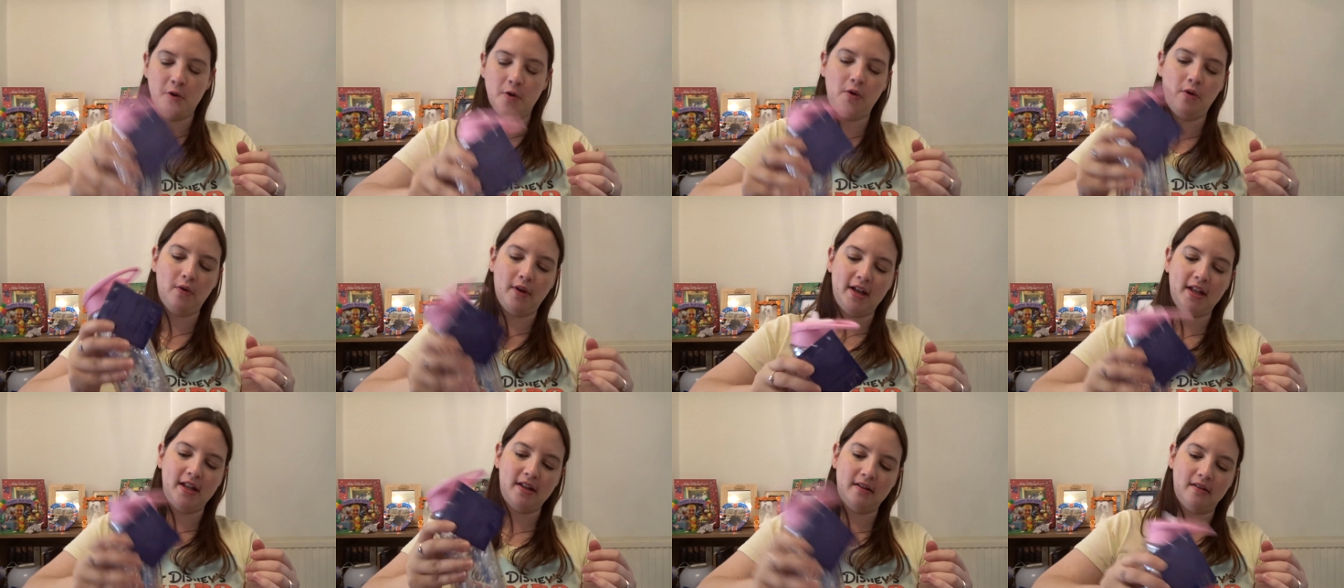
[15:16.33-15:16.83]

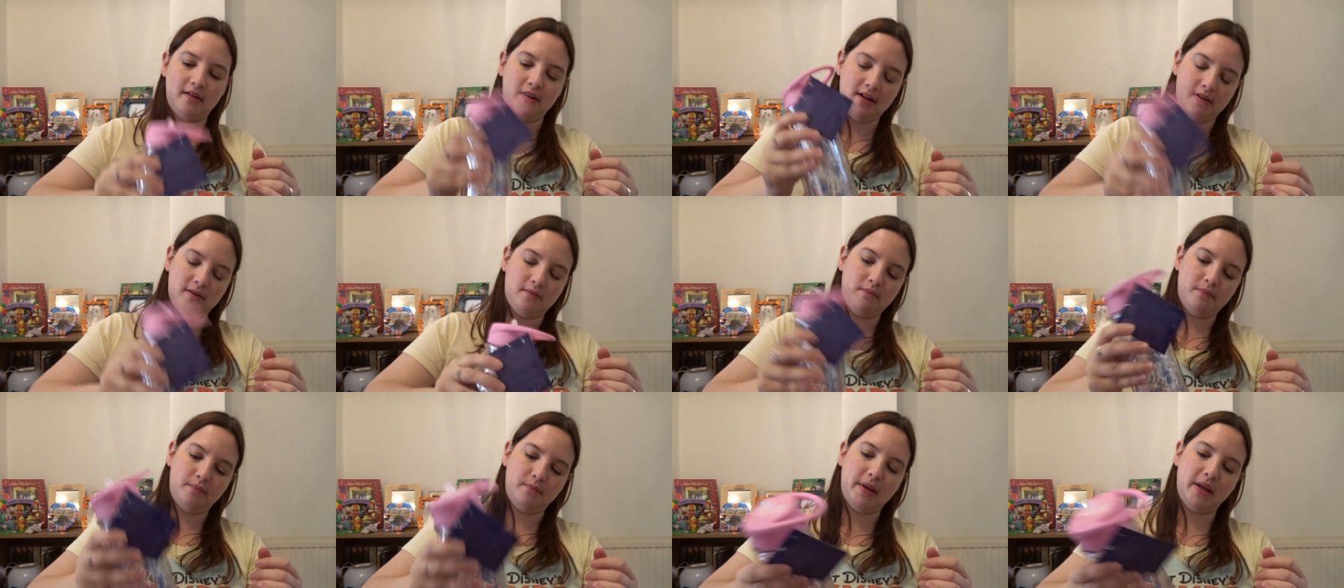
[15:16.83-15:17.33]
or in, in
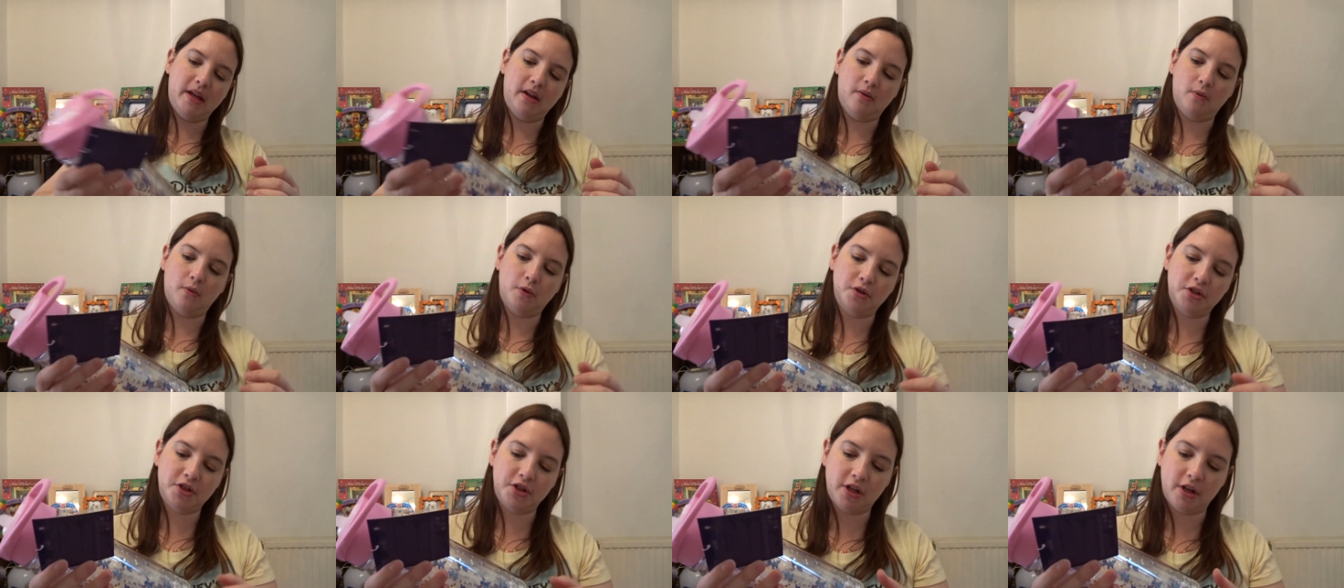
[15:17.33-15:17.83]
being
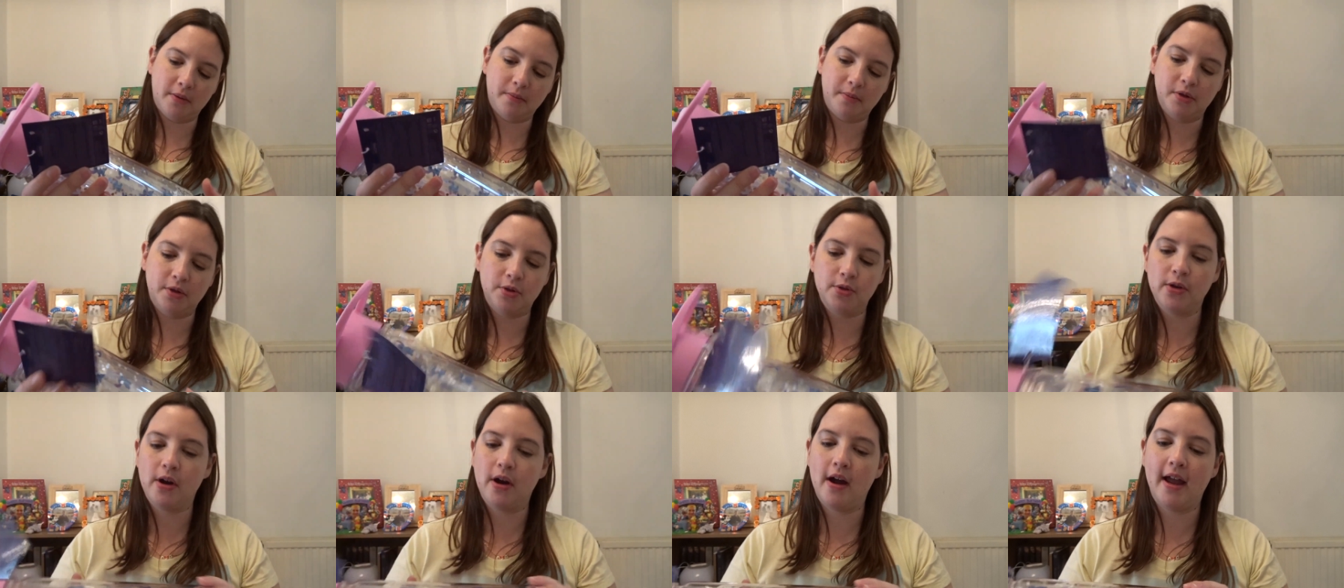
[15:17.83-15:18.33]
washed up
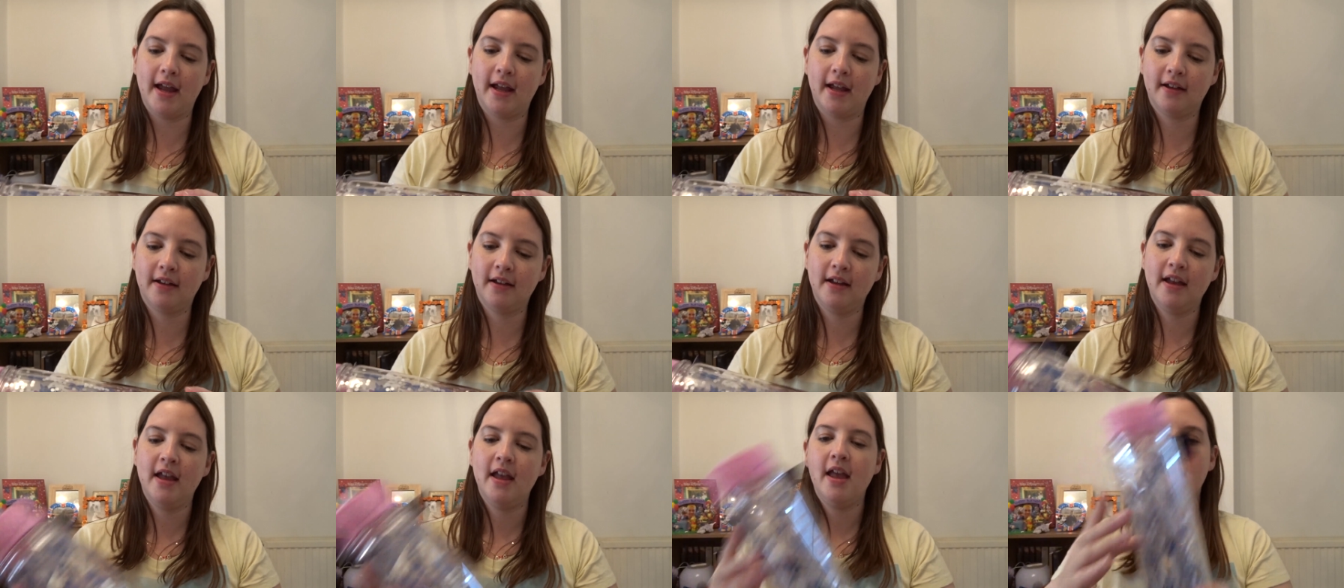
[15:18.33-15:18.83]
and drying.
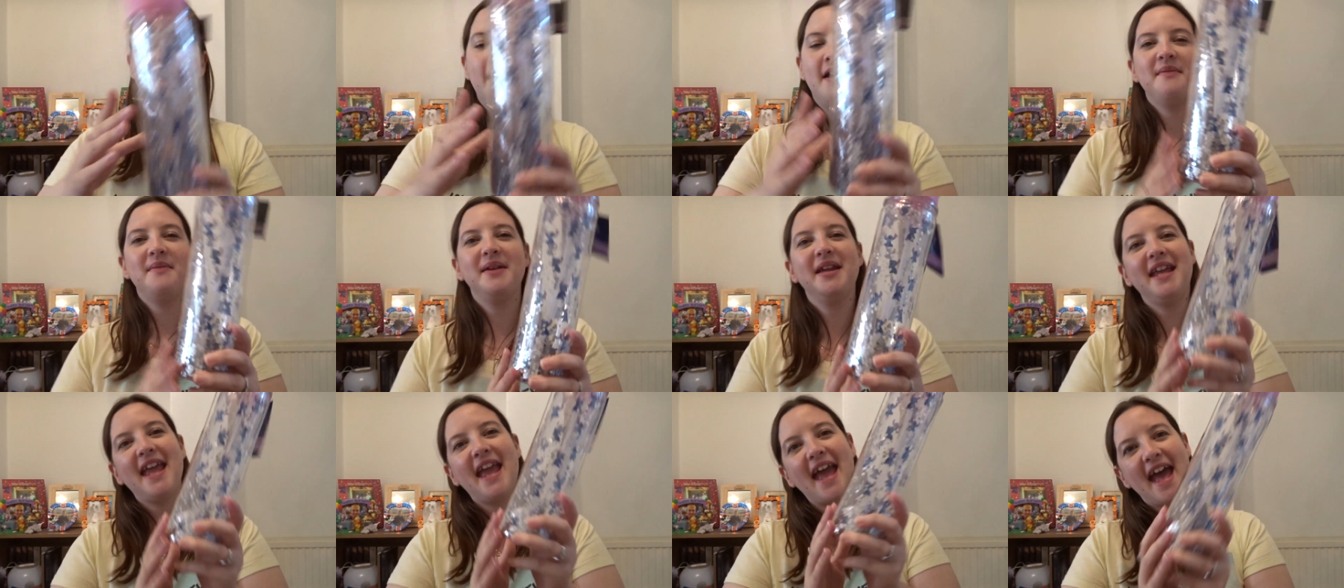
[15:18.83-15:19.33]

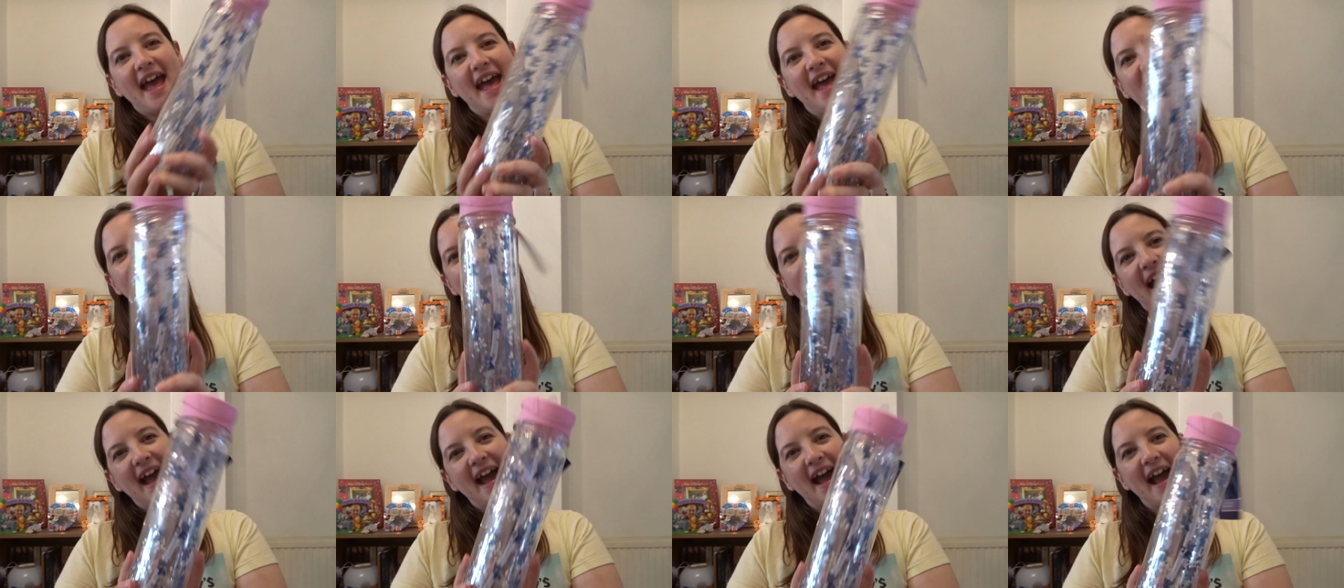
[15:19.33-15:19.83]
But
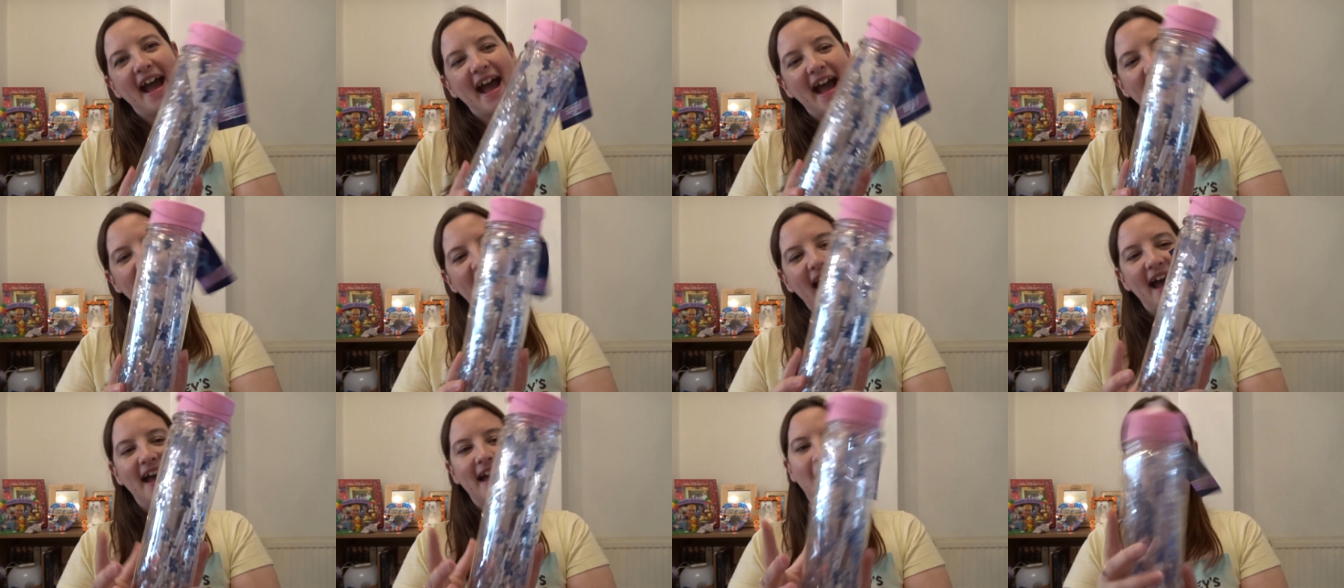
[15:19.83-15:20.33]
yeah.
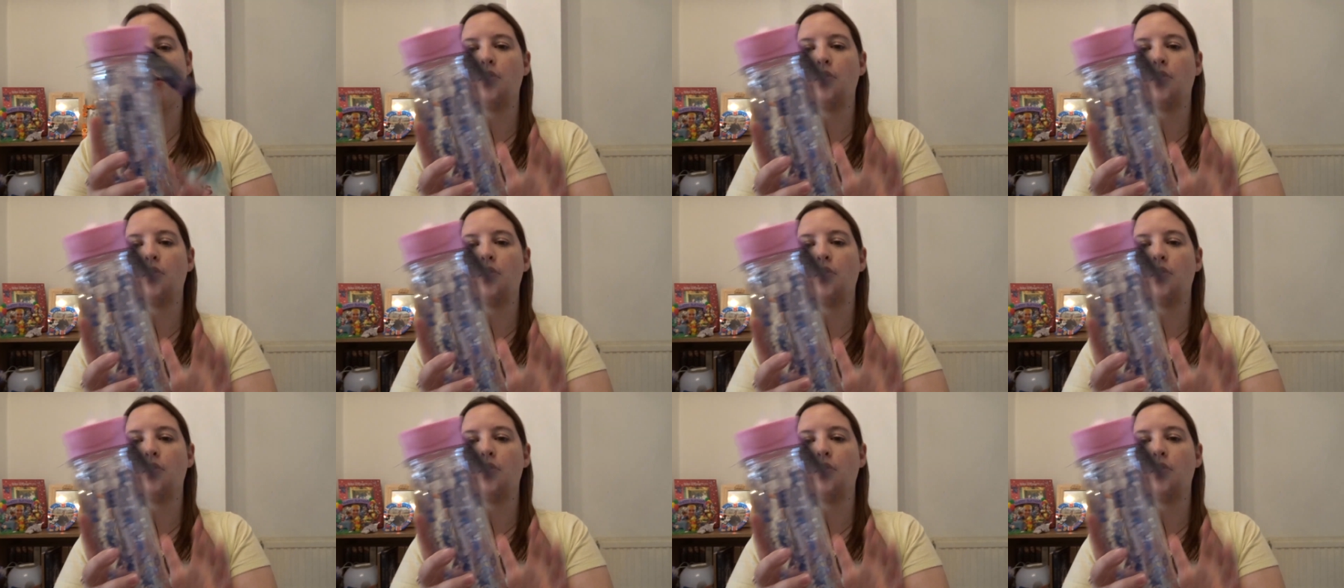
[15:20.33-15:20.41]
Ah.